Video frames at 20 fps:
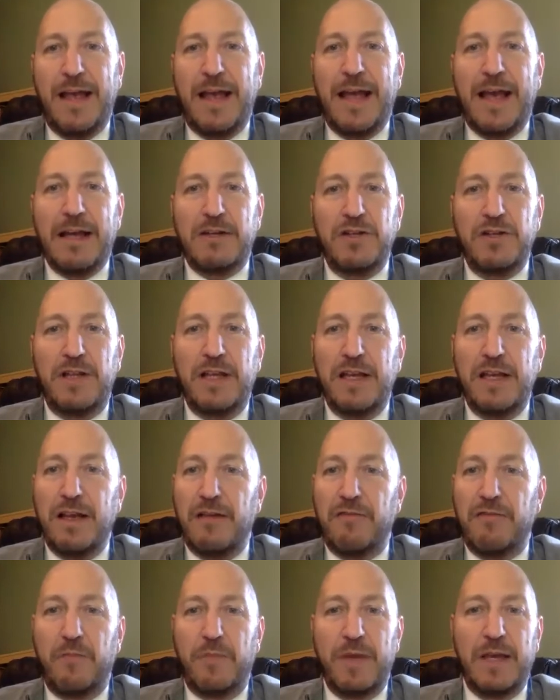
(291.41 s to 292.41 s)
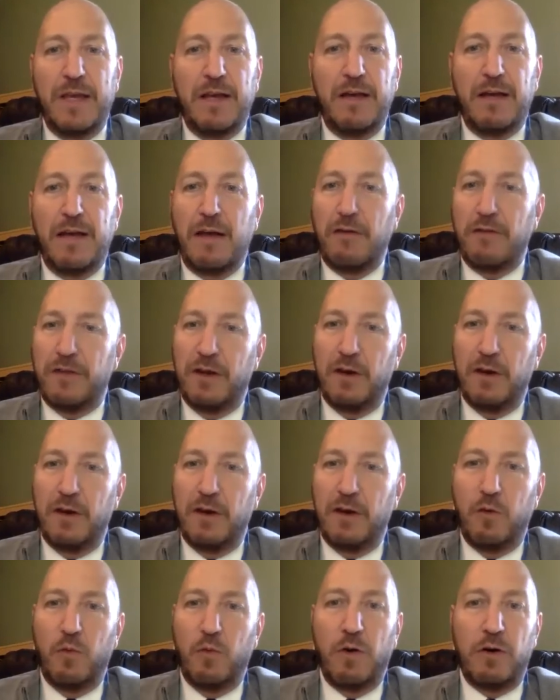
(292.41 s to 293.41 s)
actually, of being a healthcare
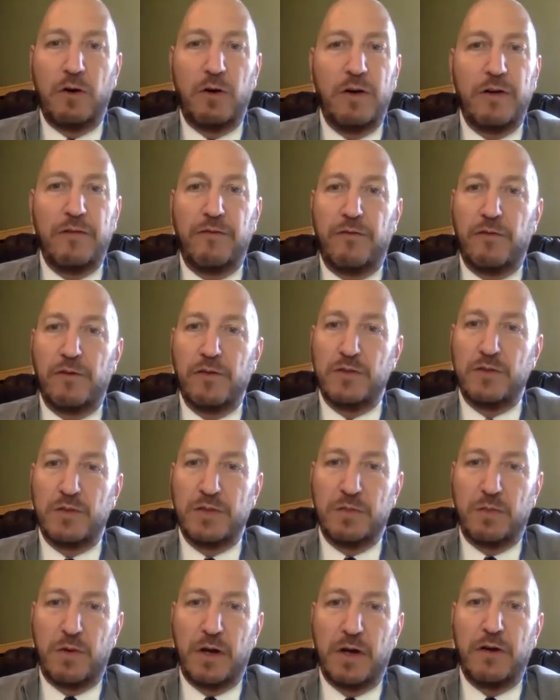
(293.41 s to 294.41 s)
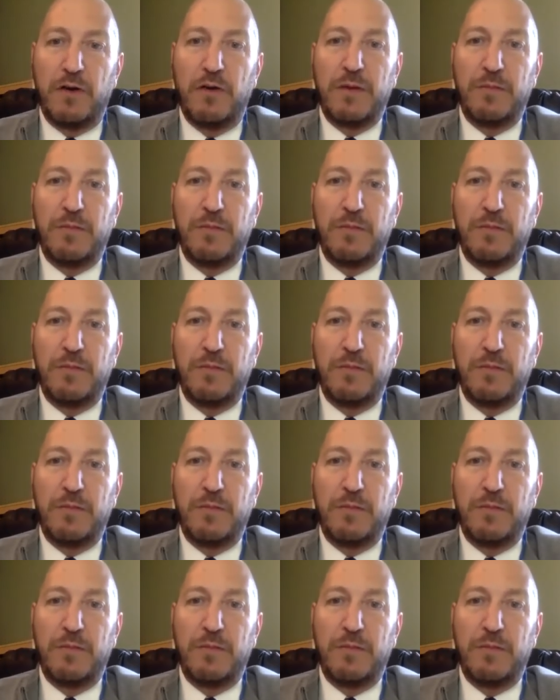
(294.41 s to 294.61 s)
worker and first responder,